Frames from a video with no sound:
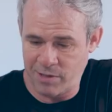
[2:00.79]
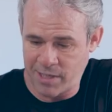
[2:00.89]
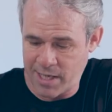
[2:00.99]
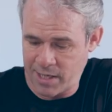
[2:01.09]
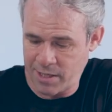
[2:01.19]
you
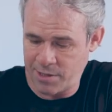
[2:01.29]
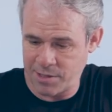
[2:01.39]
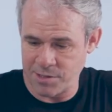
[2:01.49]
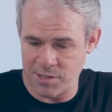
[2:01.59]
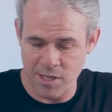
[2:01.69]
look at it, you
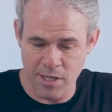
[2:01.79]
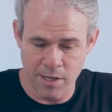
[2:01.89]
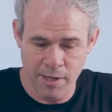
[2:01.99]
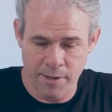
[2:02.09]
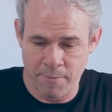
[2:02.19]
can
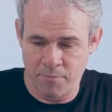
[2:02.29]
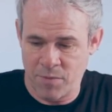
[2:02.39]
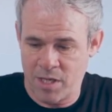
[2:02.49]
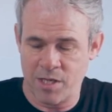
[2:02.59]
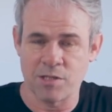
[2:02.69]
see
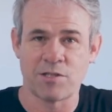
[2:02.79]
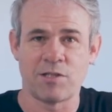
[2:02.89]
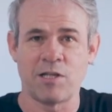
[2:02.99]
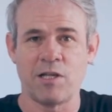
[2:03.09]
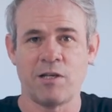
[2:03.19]
here's
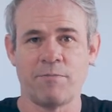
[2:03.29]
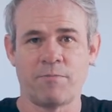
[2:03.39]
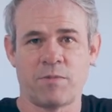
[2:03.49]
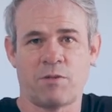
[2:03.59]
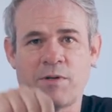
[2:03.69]
the
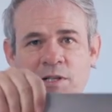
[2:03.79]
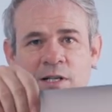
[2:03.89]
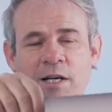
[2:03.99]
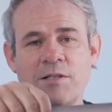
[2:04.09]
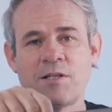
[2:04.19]

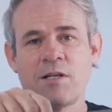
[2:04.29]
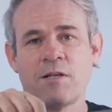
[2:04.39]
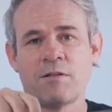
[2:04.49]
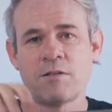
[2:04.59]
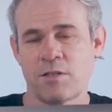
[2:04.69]

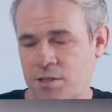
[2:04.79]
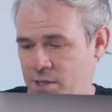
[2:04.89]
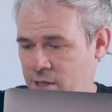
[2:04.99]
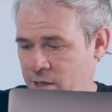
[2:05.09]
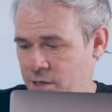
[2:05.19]
2019
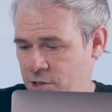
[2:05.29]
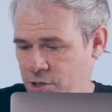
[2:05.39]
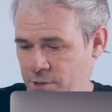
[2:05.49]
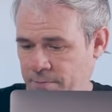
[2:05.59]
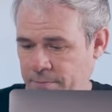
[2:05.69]
16
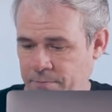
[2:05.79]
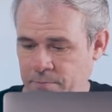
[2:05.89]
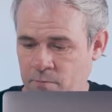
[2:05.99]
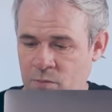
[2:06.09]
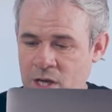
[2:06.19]
inch,
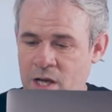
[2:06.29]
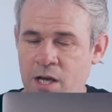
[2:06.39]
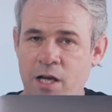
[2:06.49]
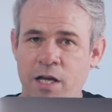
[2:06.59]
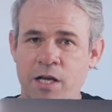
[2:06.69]

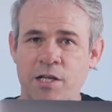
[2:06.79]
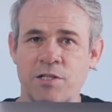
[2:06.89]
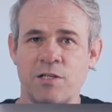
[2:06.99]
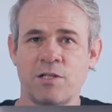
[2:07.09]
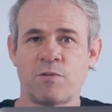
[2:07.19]

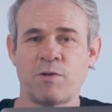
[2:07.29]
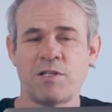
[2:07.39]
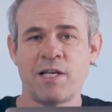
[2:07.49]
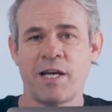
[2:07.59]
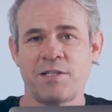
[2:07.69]
here's the
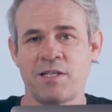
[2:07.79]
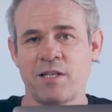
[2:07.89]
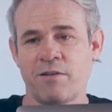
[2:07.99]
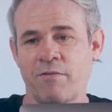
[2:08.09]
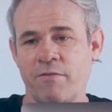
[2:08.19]

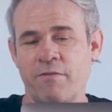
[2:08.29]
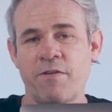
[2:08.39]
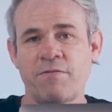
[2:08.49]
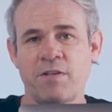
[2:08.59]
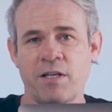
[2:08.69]
2018
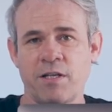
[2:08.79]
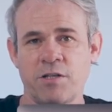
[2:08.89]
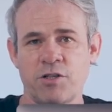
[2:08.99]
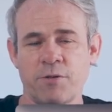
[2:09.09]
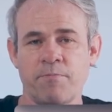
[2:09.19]
15
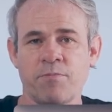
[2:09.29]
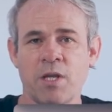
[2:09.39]
inch.